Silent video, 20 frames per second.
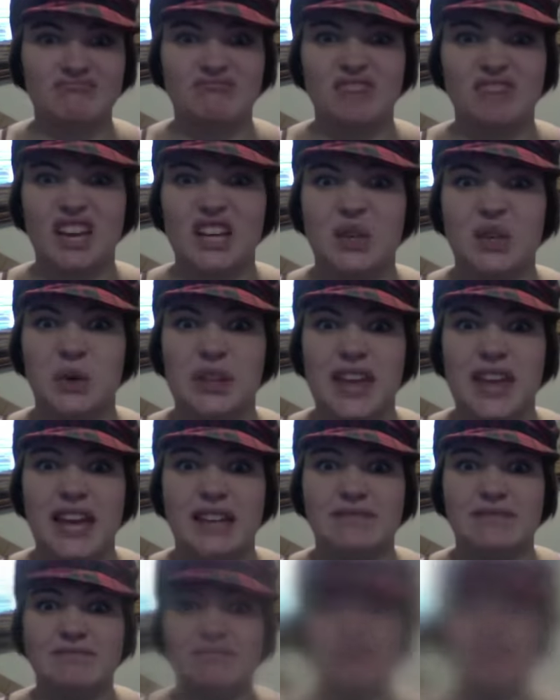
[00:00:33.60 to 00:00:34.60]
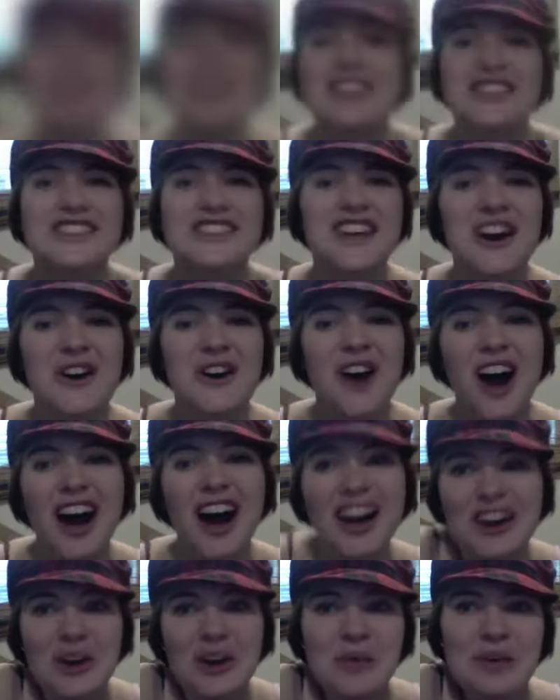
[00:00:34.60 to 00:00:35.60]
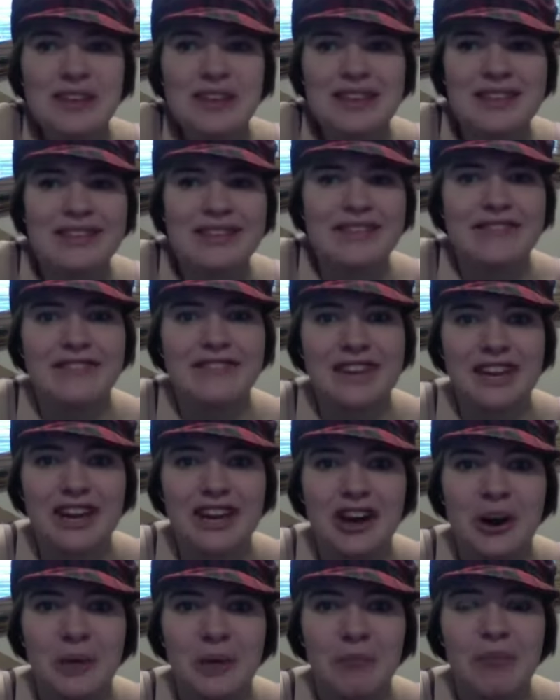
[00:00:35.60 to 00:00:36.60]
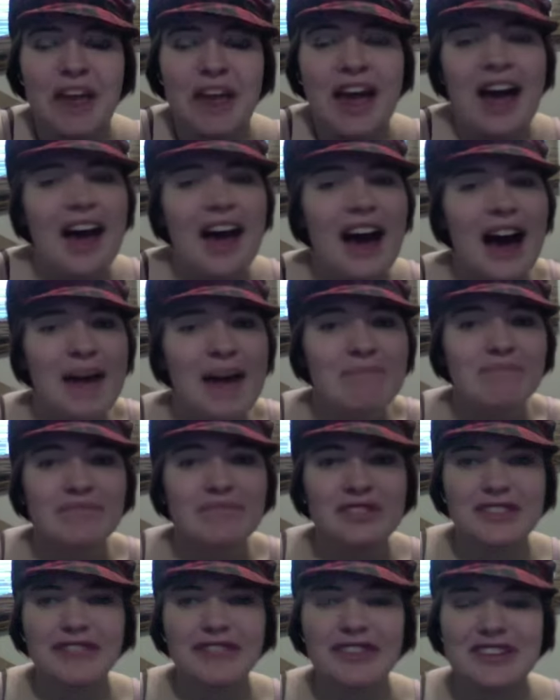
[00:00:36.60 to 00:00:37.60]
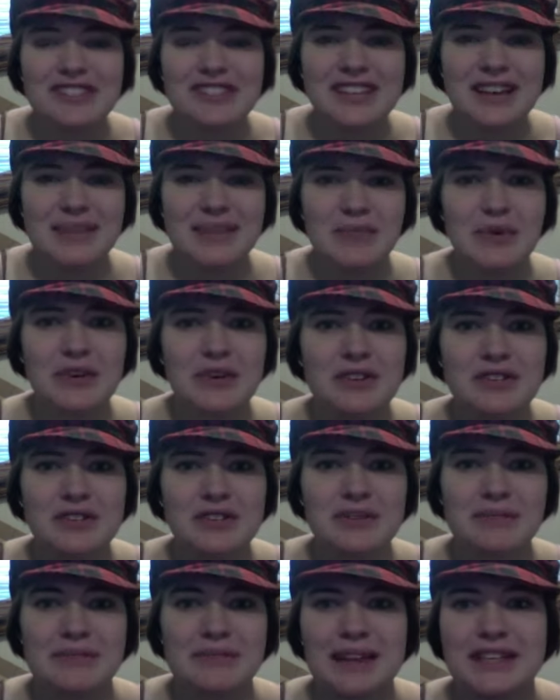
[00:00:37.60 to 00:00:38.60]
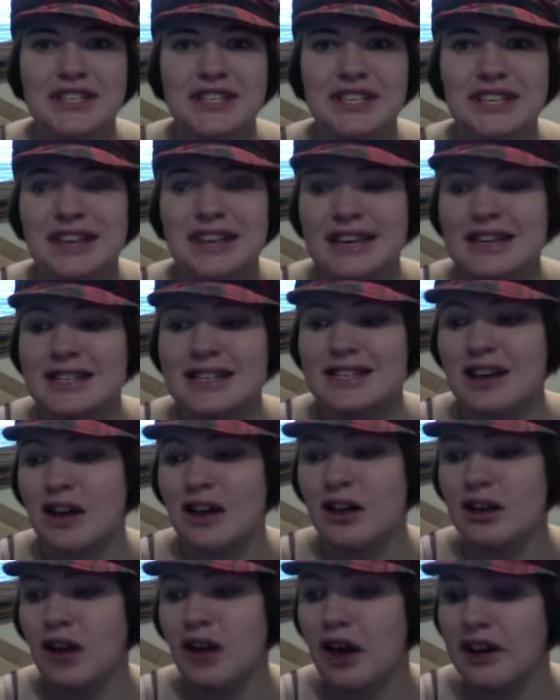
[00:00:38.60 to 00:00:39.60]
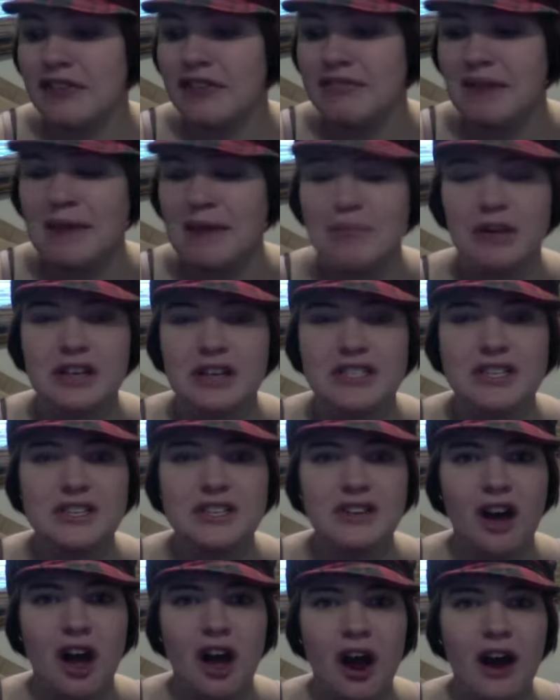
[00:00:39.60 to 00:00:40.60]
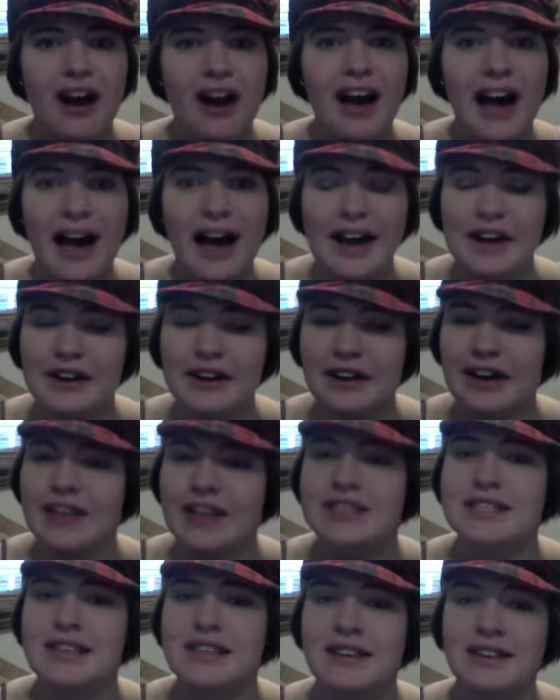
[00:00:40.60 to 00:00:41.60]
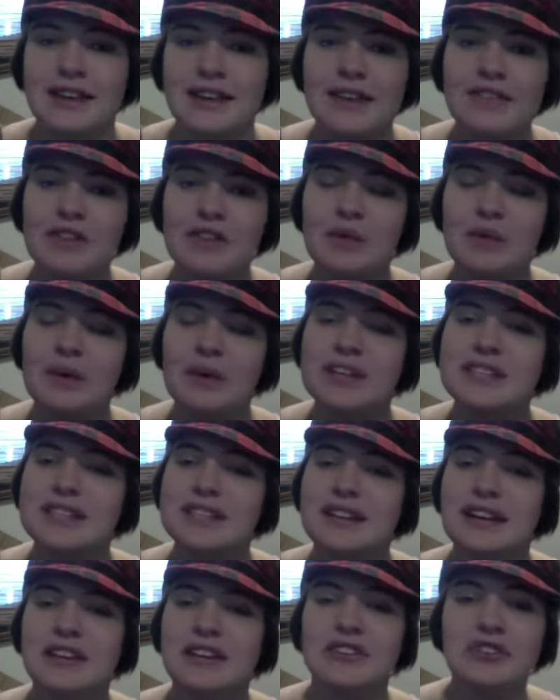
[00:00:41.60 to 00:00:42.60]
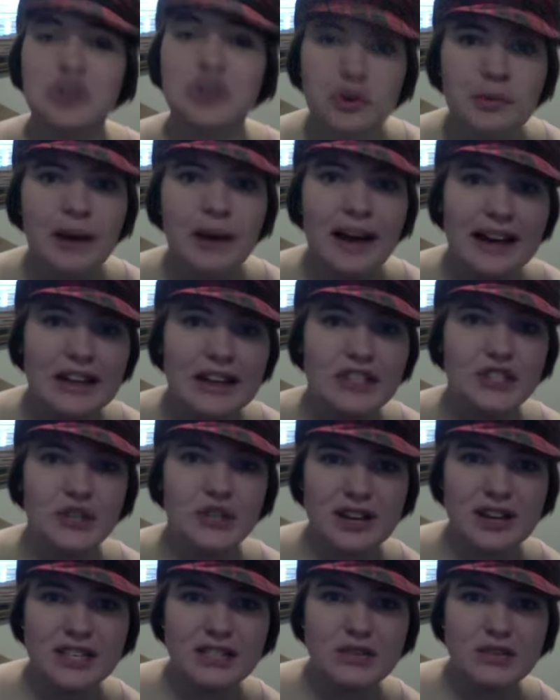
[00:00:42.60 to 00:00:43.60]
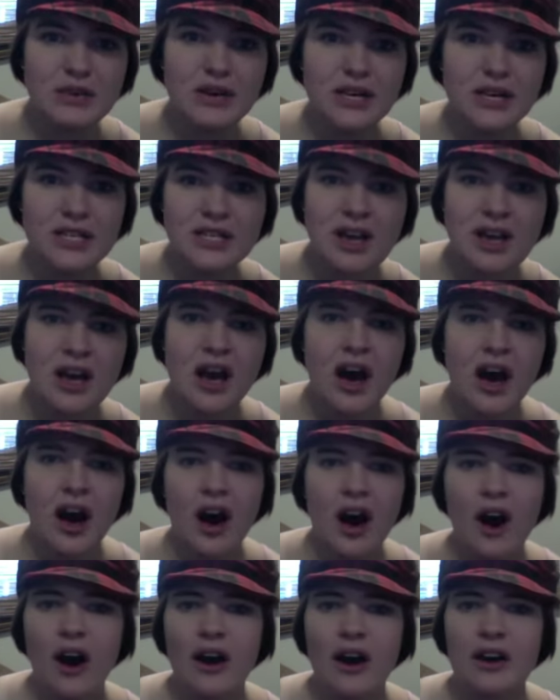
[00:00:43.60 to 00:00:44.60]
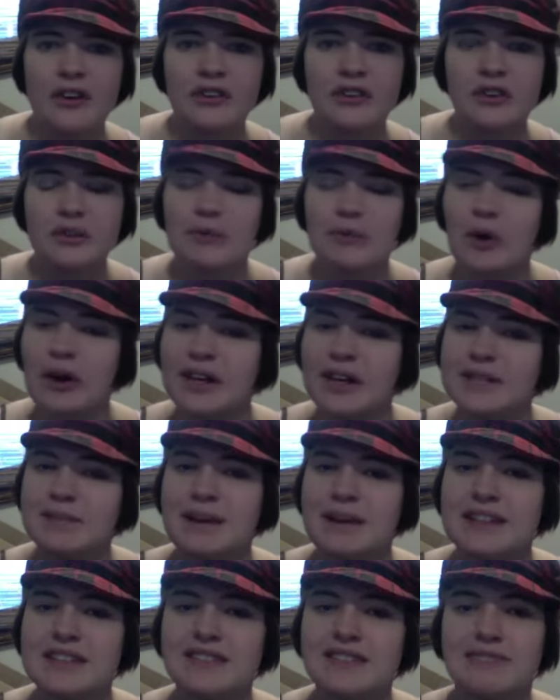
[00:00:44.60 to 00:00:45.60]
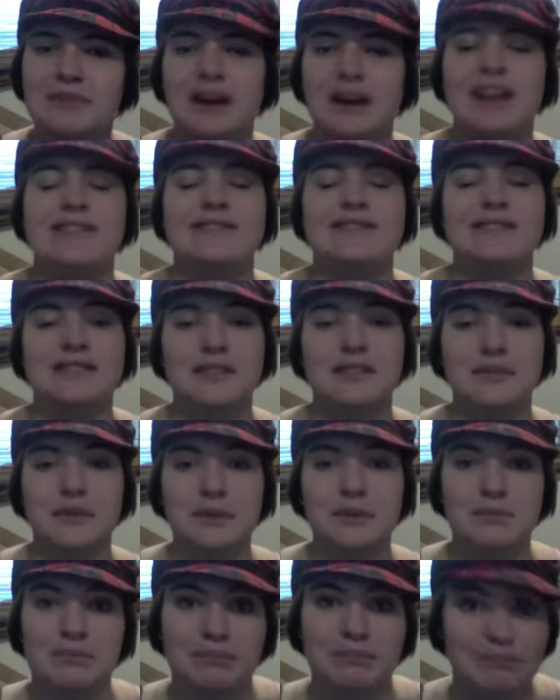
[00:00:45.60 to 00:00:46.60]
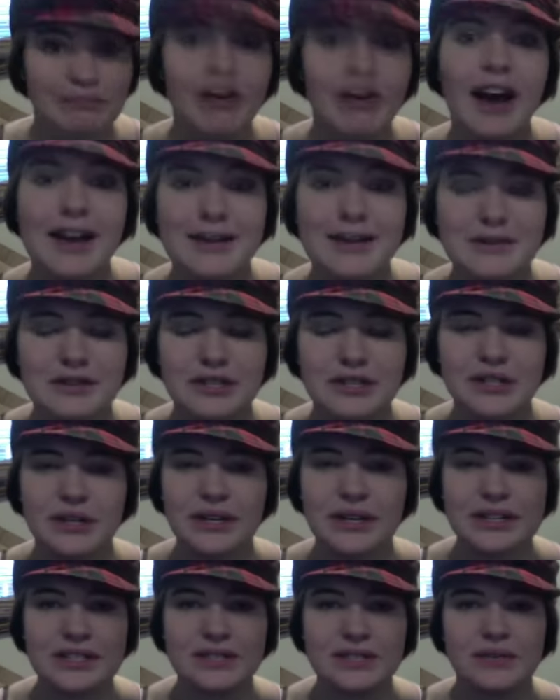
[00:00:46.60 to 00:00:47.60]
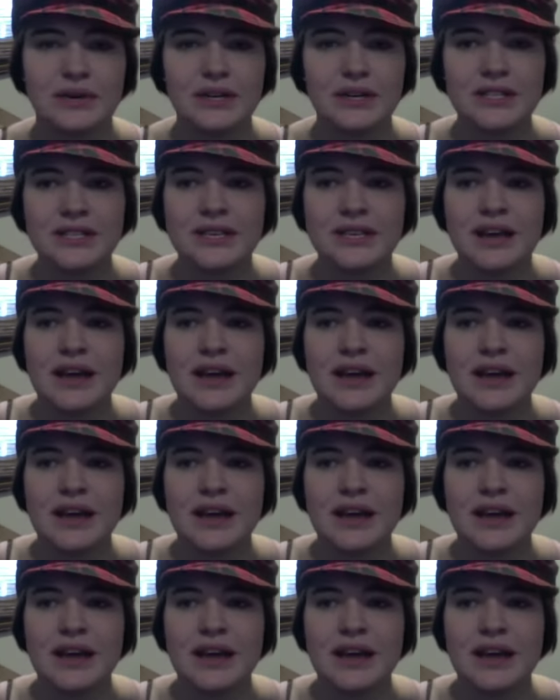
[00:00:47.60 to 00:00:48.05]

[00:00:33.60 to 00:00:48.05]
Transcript: Ignore that. So on with the video. The first thing I'm going to mention is a lot of my brushes are higher end, and even the ones that I do buy at drugstores are your more expensive brands that you would find at the drugstores.